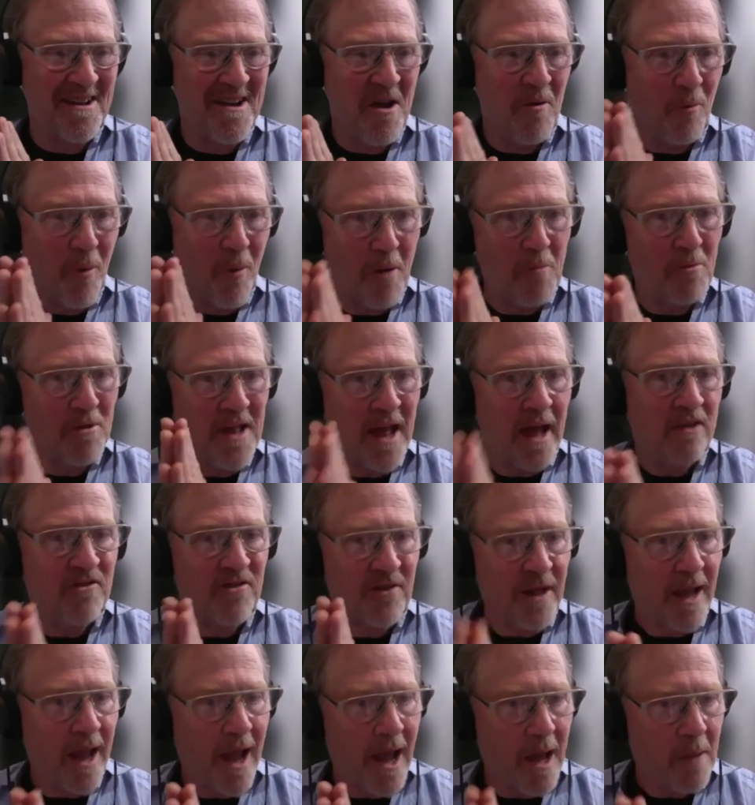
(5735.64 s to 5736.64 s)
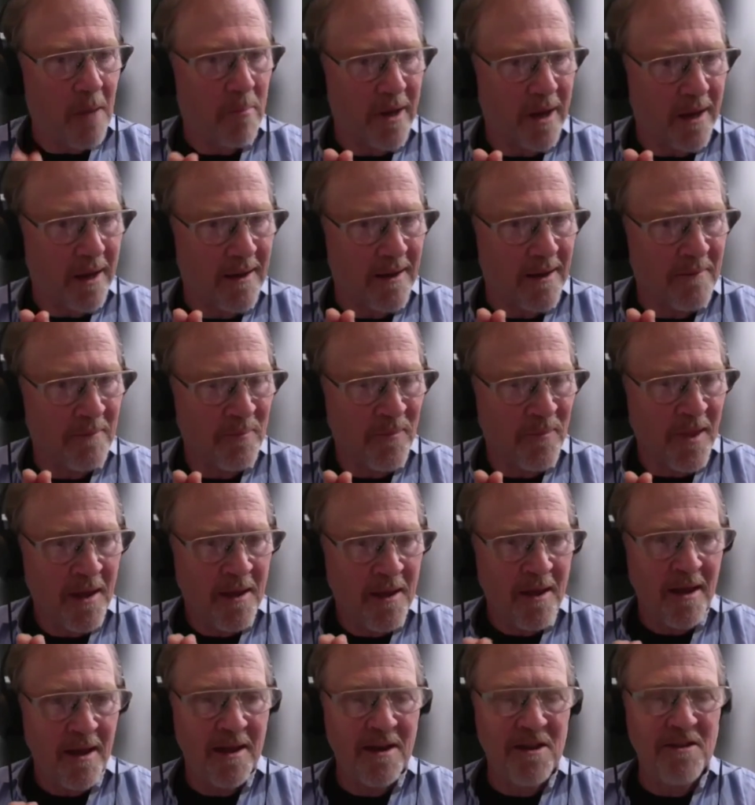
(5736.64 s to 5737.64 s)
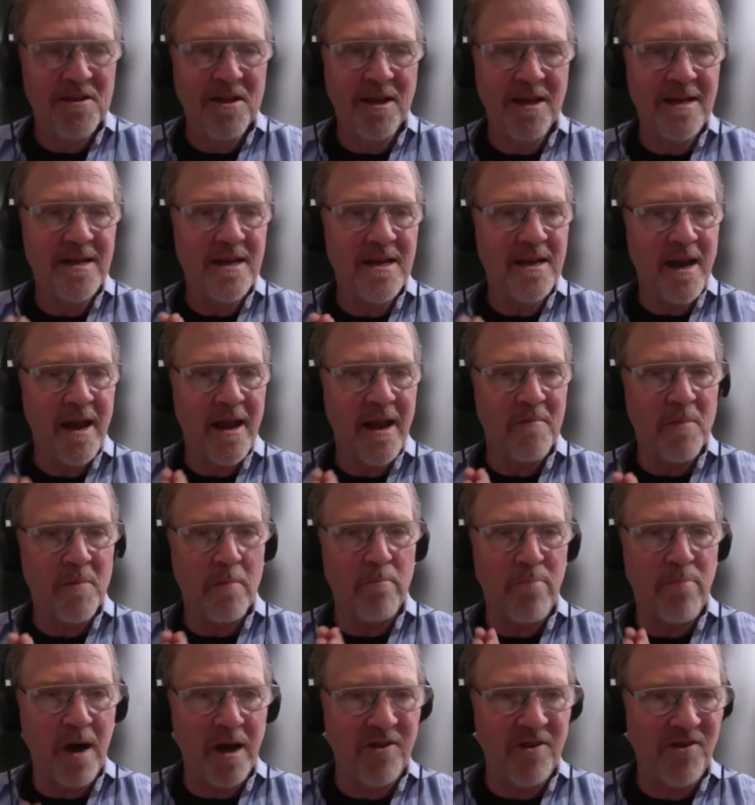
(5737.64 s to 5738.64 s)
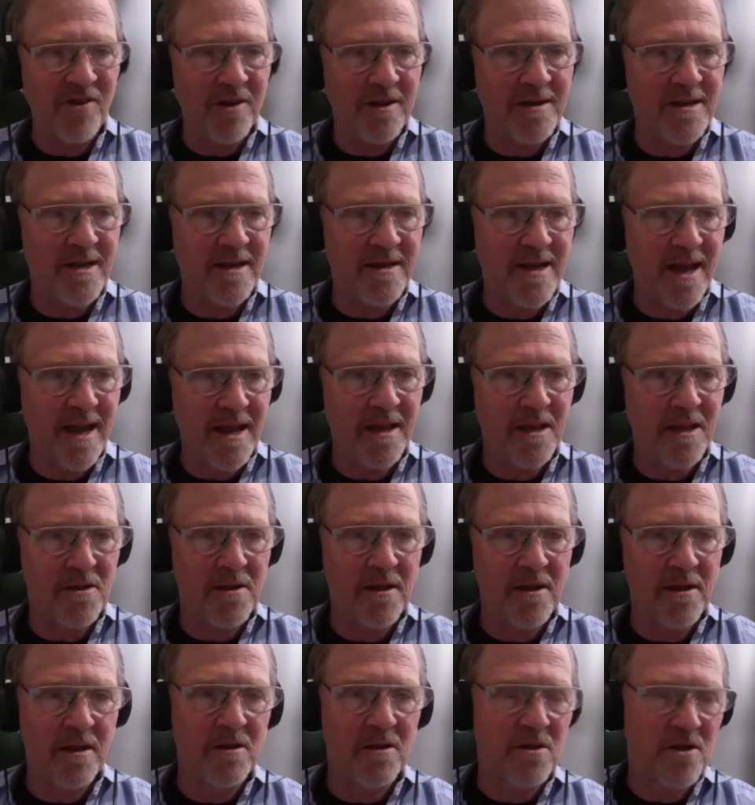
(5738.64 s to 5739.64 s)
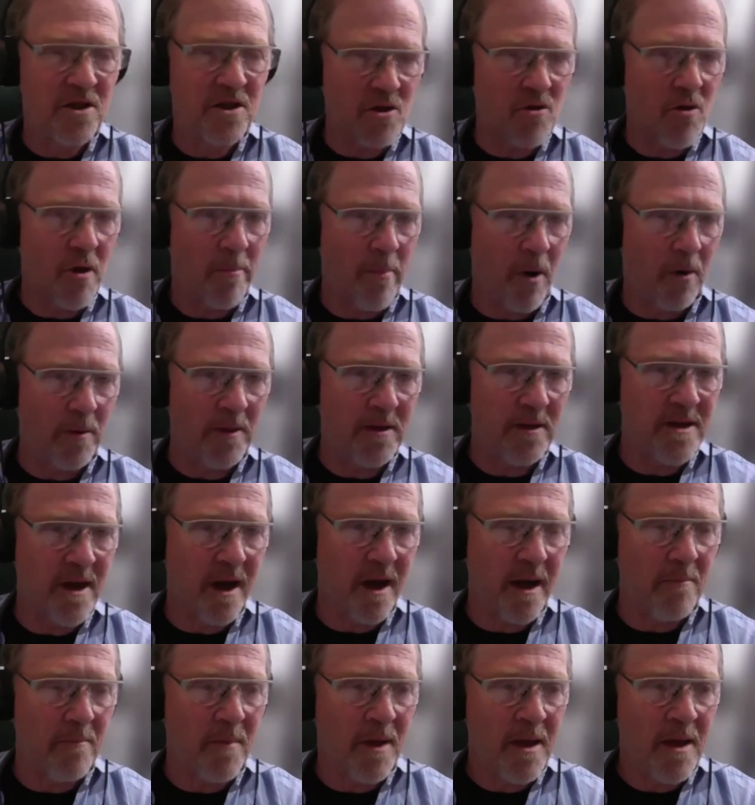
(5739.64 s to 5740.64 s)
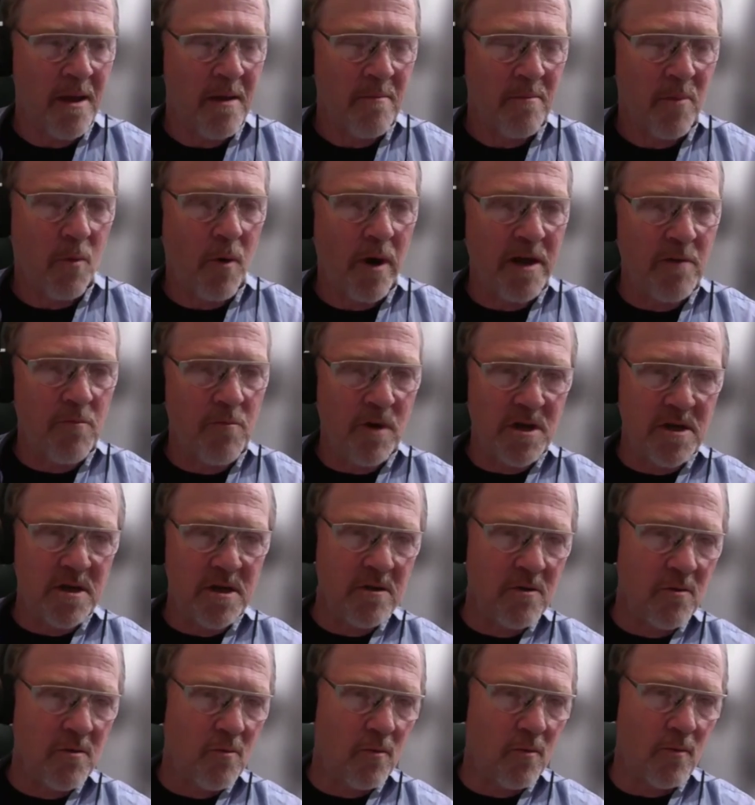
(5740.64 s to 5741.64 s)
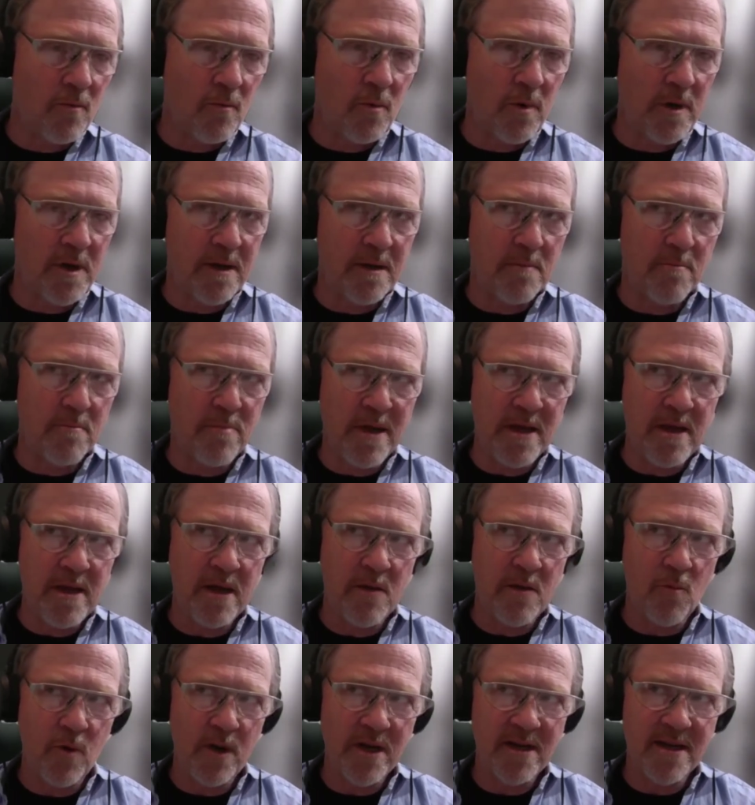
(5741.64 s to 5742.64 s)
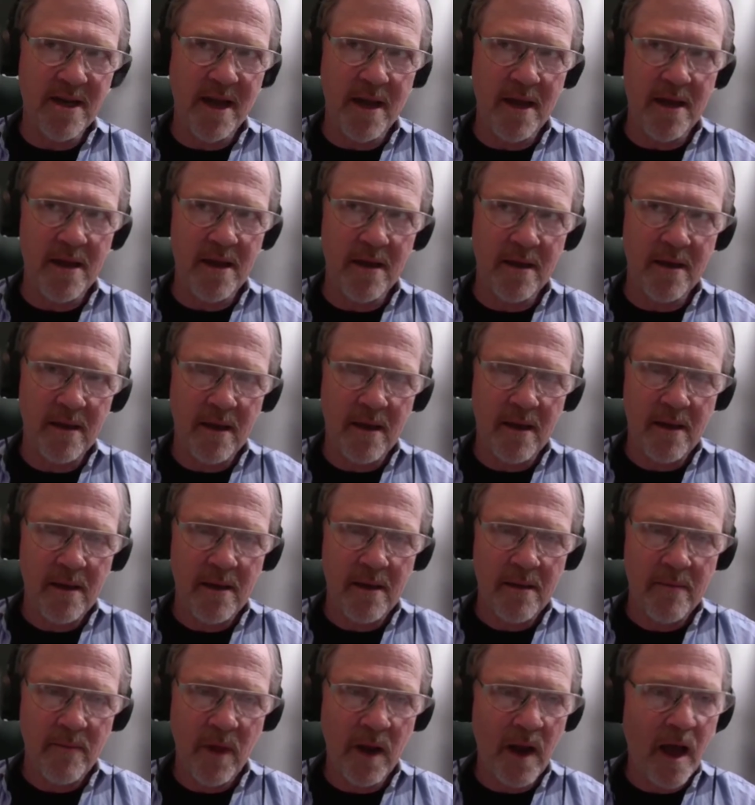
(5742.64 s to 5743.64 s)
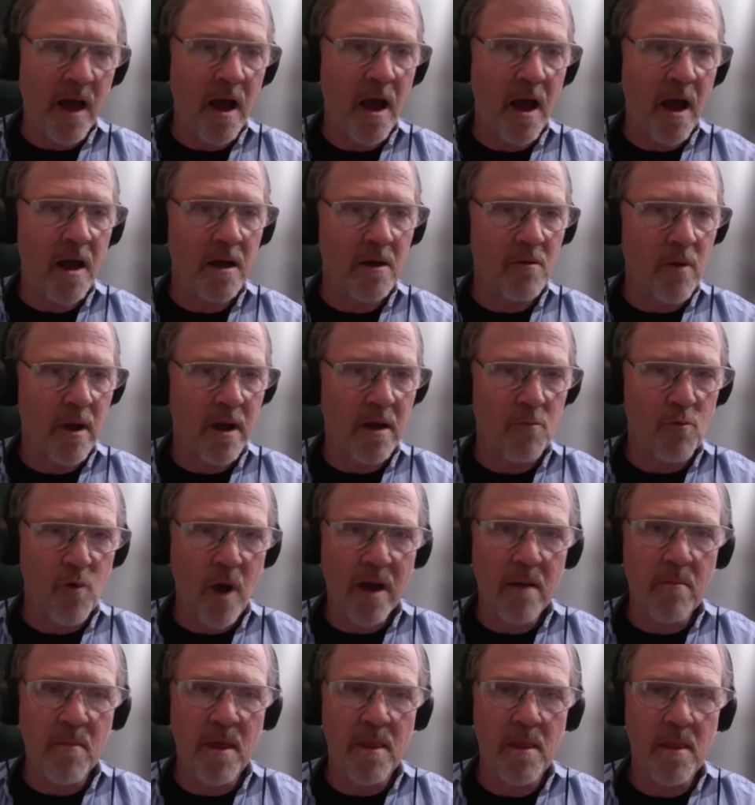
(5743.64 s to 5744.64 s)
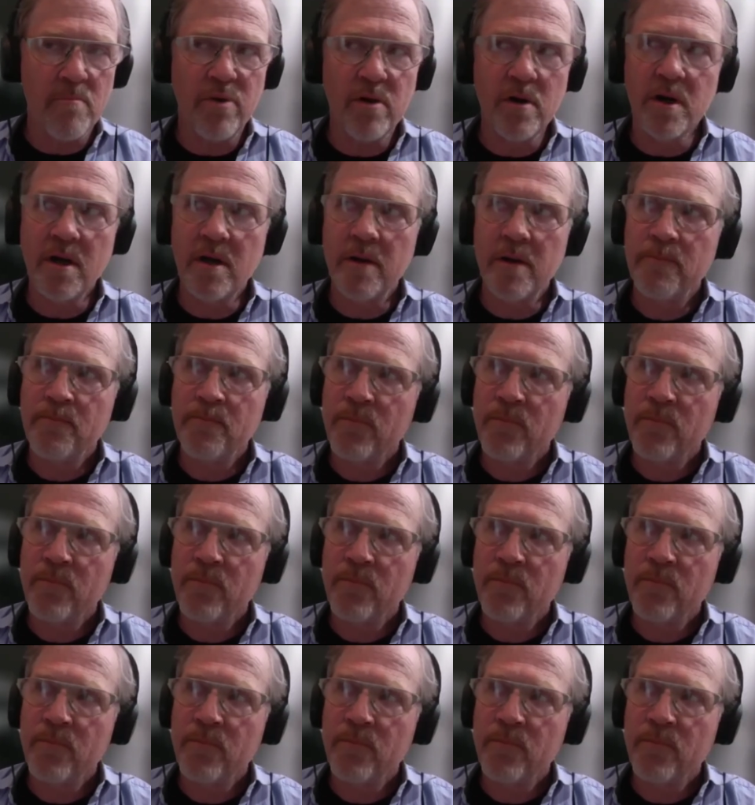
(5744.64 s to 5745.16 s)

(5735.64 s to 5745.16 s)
what was actually happening. And he said he didn't have the budget to take his kids to Europe all the time. But what he would do would be he would take, and I highly recommend the book,